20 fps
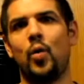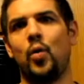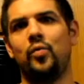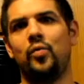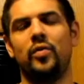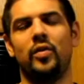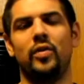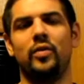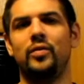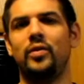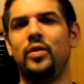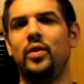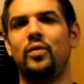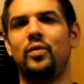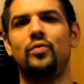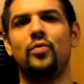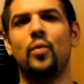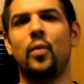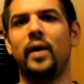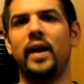over
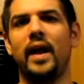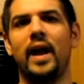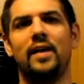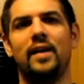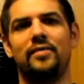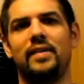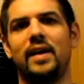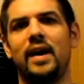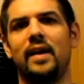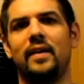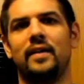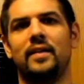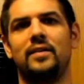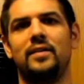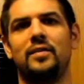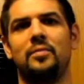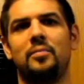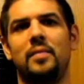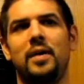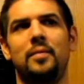4.5
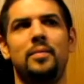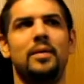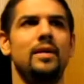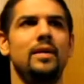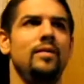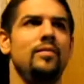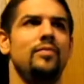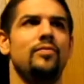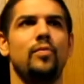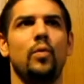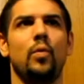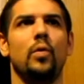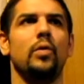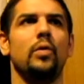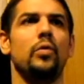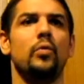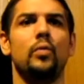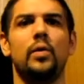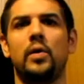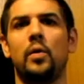gallons, maybe 4
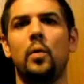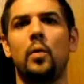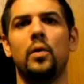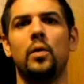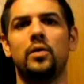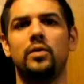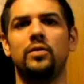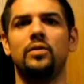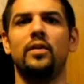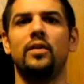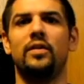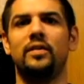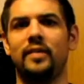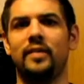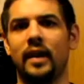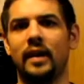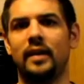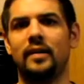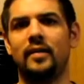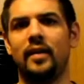3/4 to the
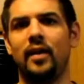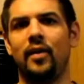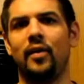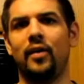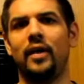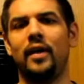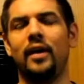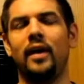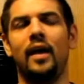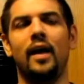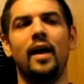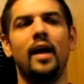secondary.